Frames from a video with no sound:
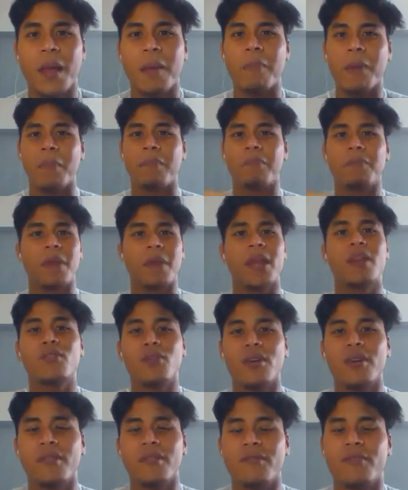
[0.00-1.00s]
But
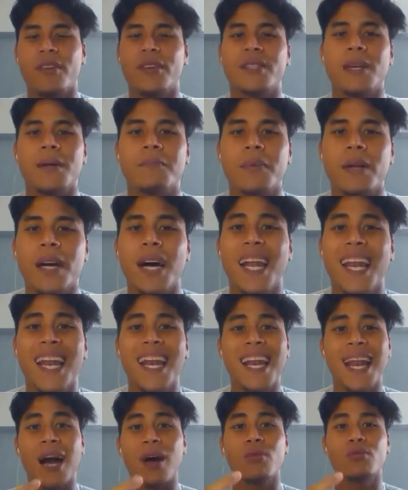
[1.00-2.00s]
Bitcoin, for example,
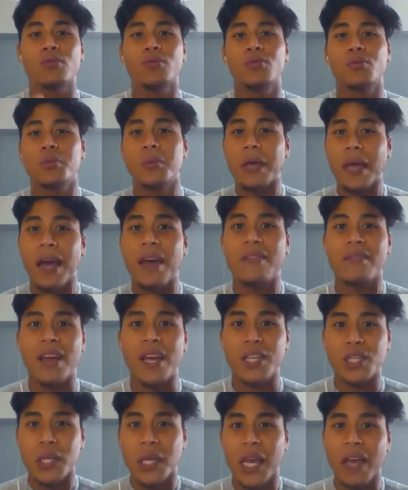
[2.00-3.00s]
allows you to
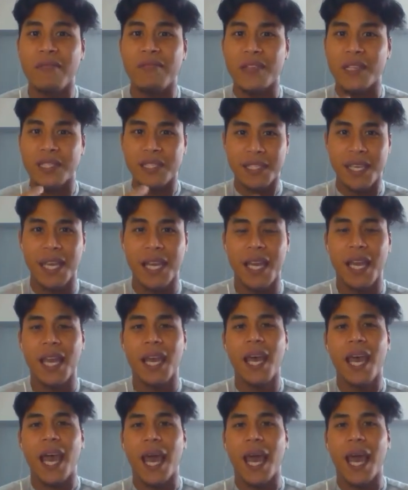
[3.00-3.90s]
actually have a say